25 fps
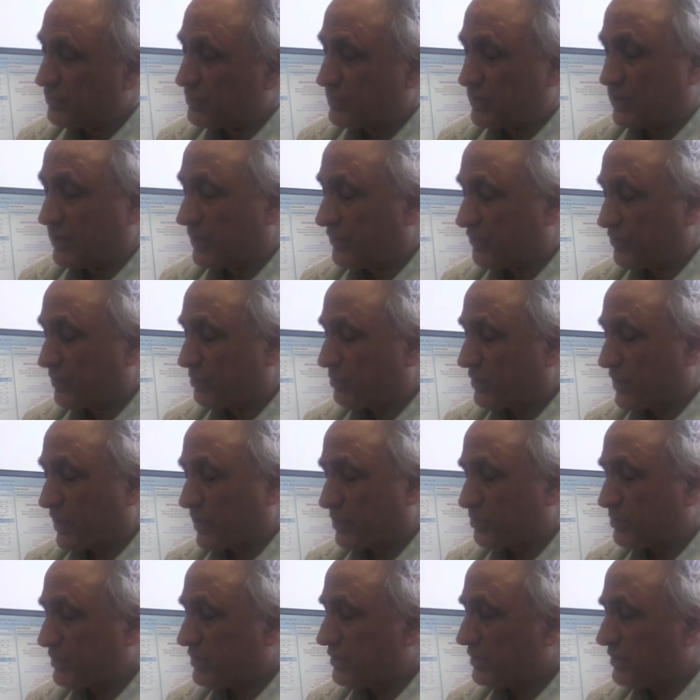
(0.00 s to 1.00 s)
say from
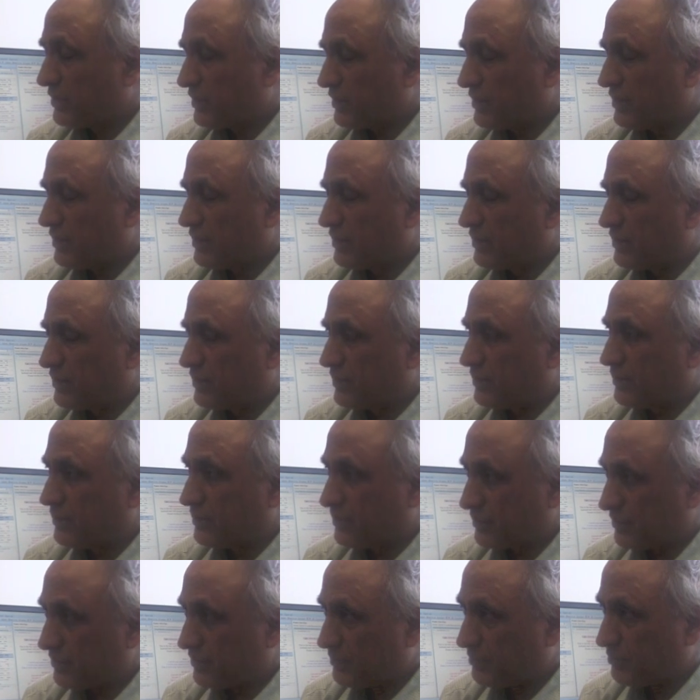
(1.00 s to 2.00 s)
carbon
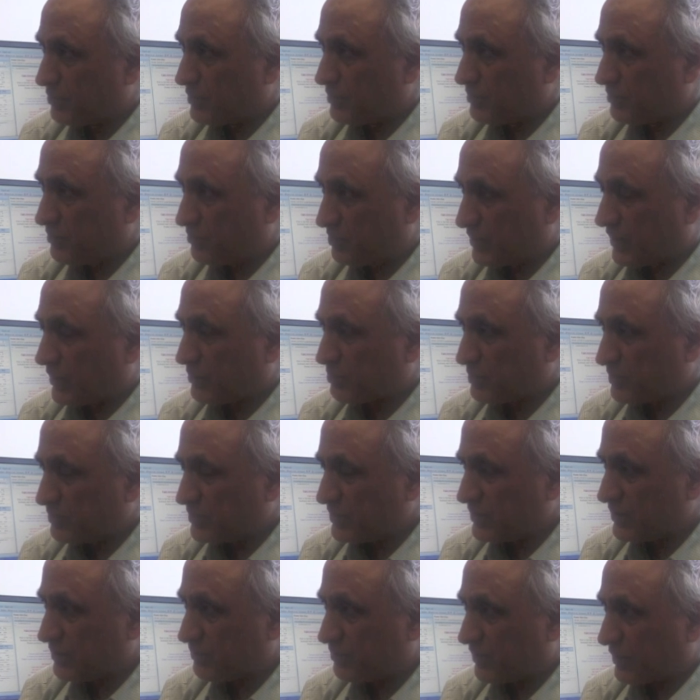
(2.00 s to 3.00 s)

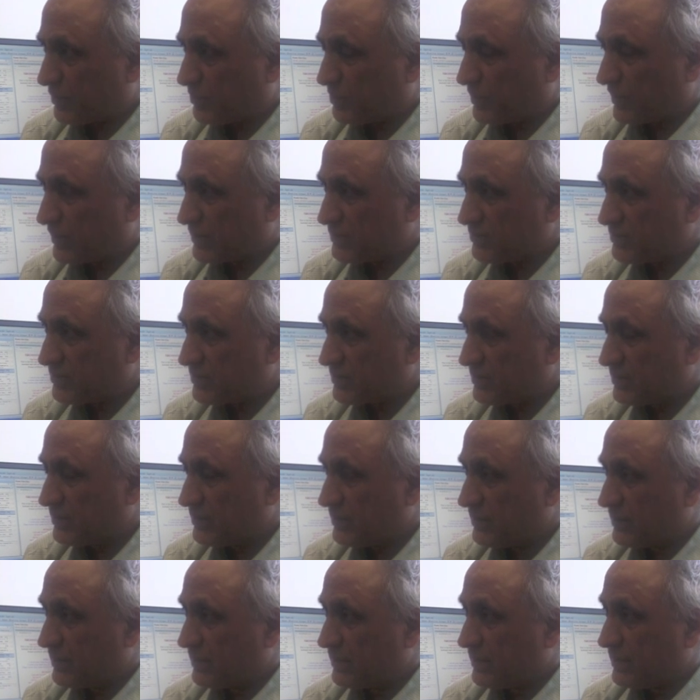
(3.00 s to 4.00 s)
burning power plants,
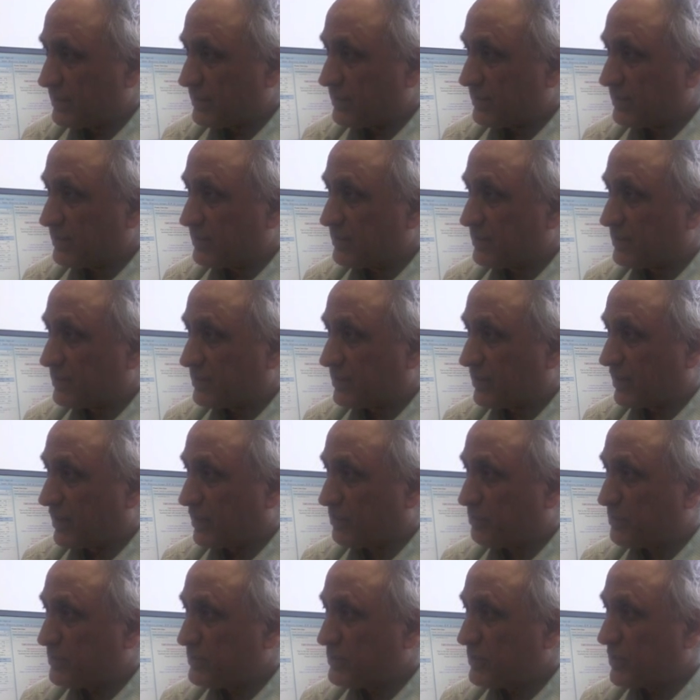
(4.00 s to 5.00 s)
the
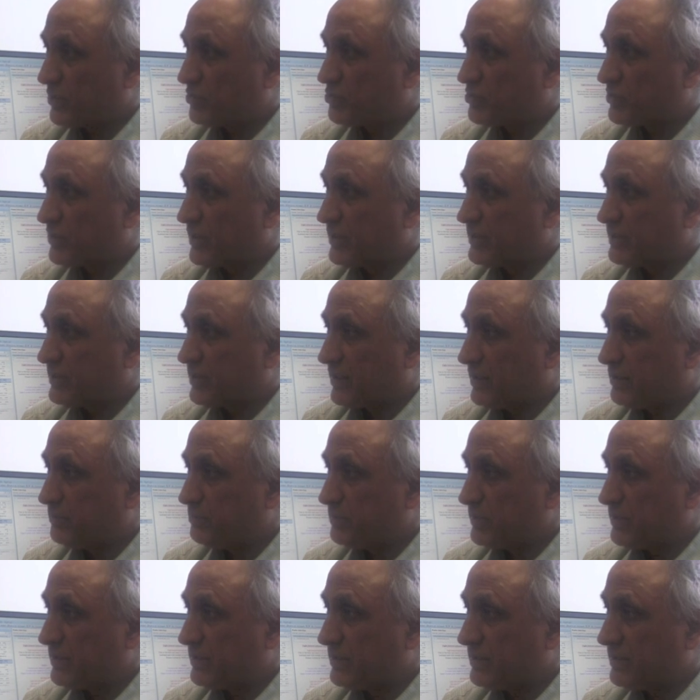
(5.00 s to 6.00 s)
carbon dioxide
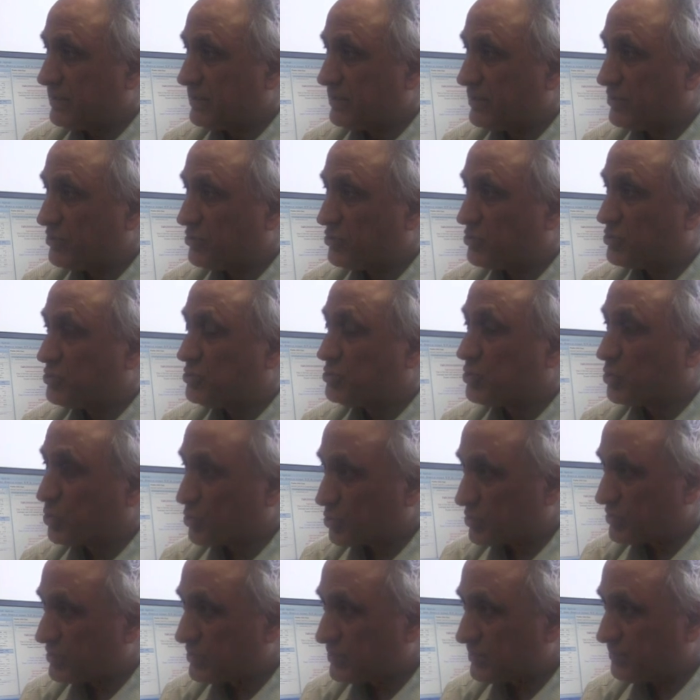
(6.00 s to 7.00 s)
can be
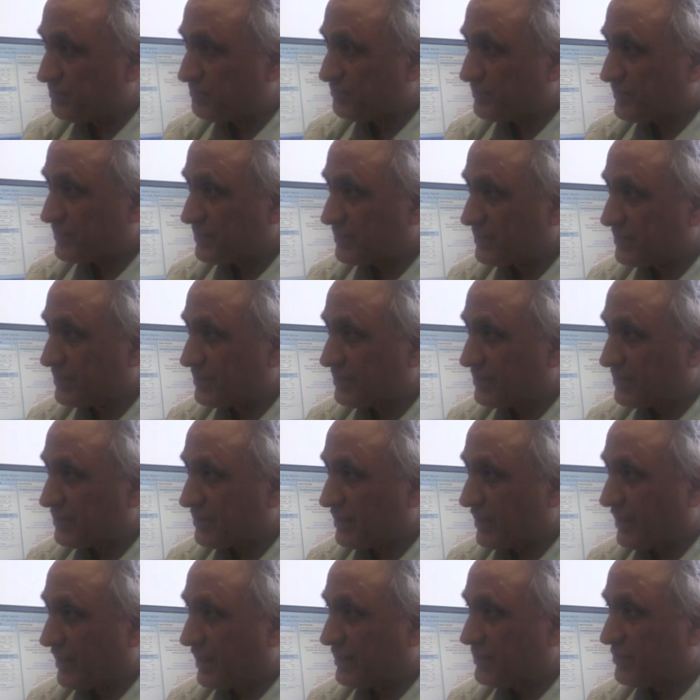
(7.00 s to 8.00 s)
stored
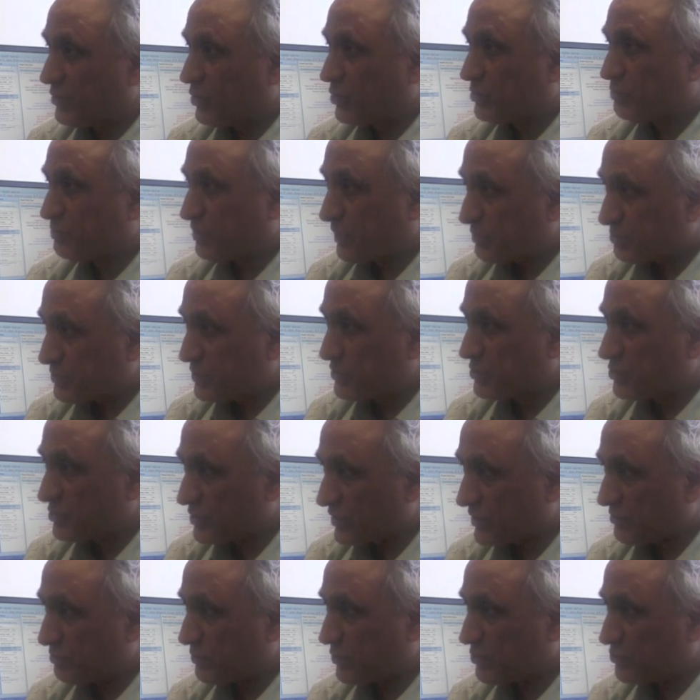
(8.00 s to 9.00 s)
and not pumped into
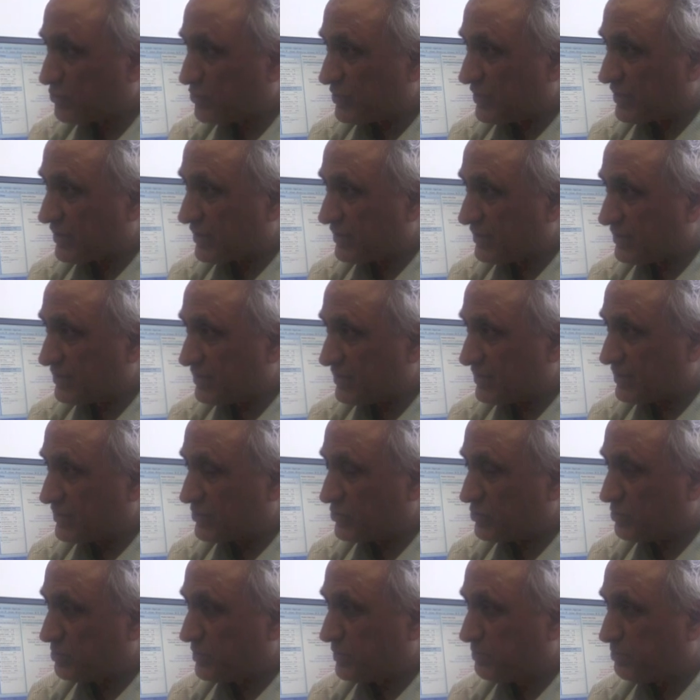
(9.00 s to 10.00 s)
the atmosphere.
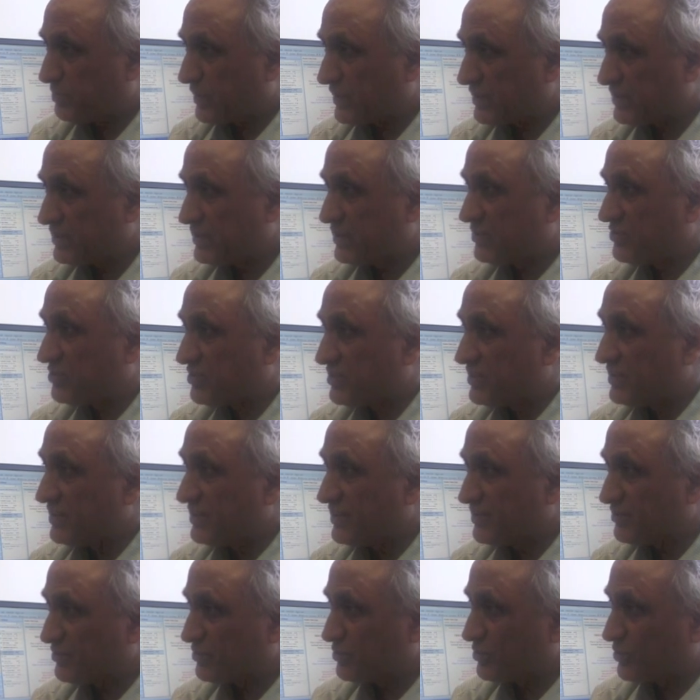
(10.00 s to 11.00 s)
It could be buried at
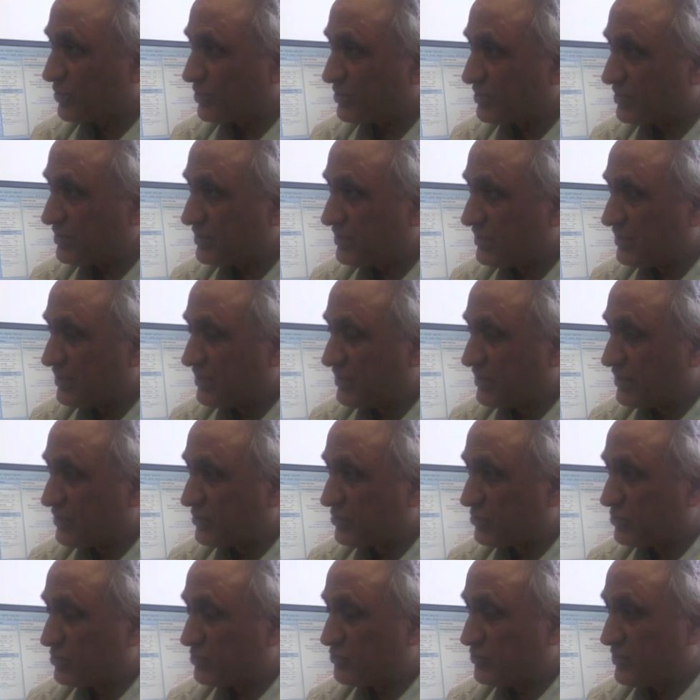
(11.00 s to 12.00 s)
sea and so on.
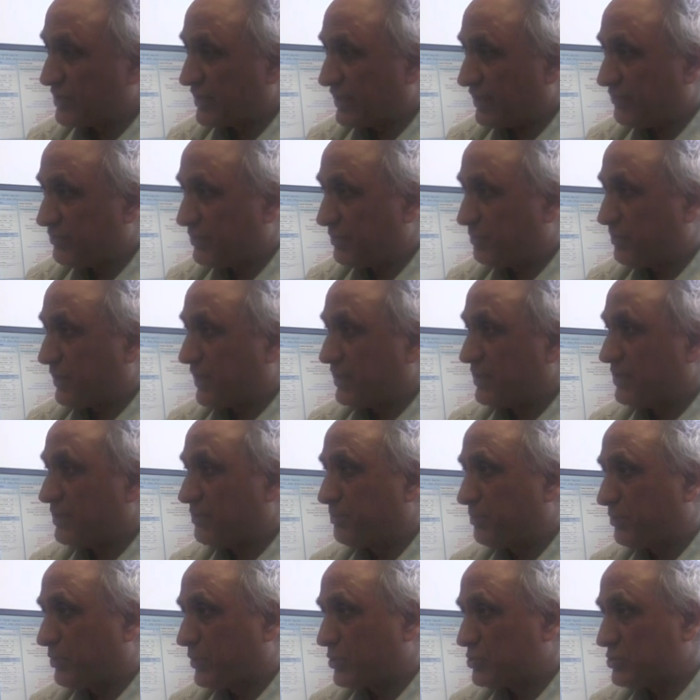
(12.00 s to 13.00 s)
So we have a
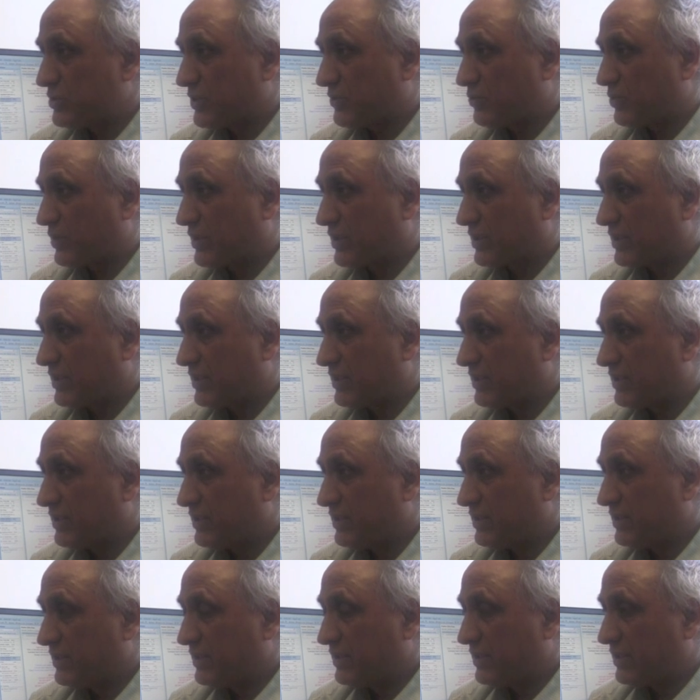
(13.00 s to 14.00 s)
pilot project working
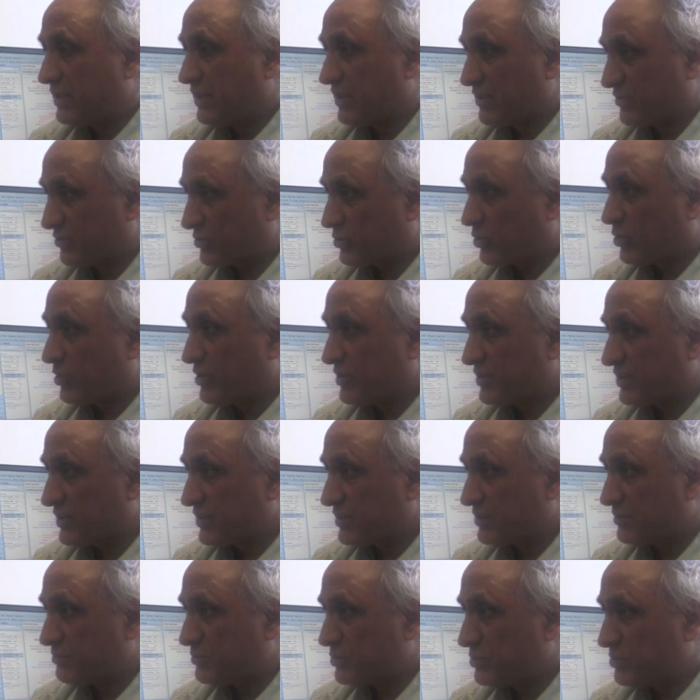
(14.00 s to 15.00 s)
in Scotland
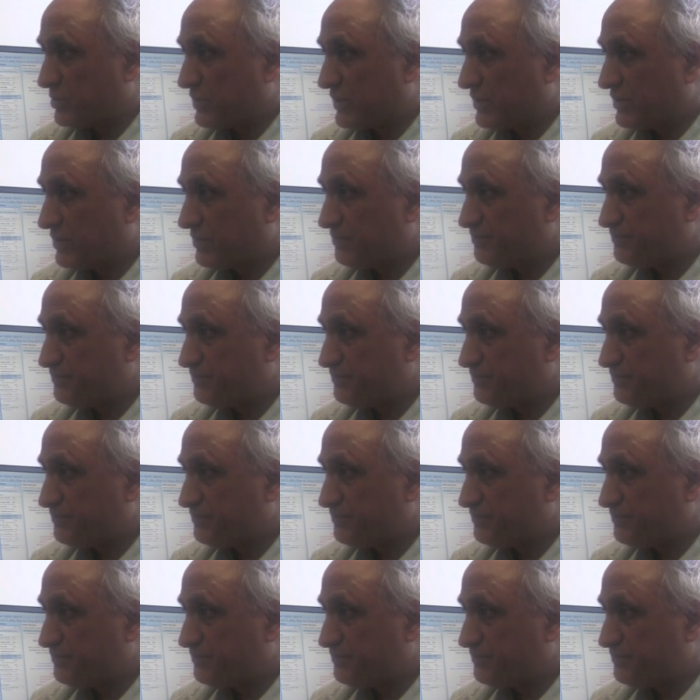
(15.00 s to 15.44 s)
at the moment,